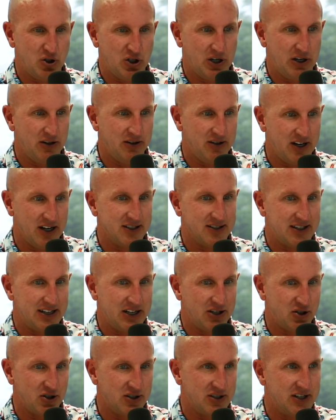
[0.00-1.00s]
She does the
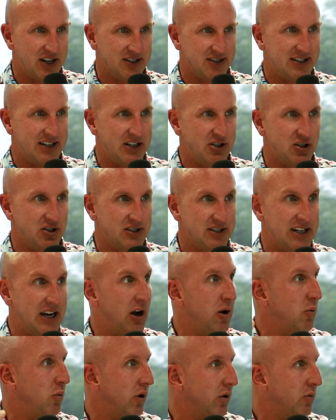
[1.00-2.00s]
dishes. Then
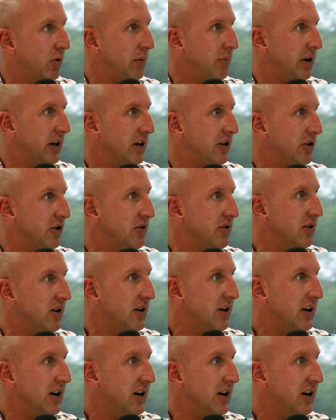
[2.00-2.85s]
now what am I going to do?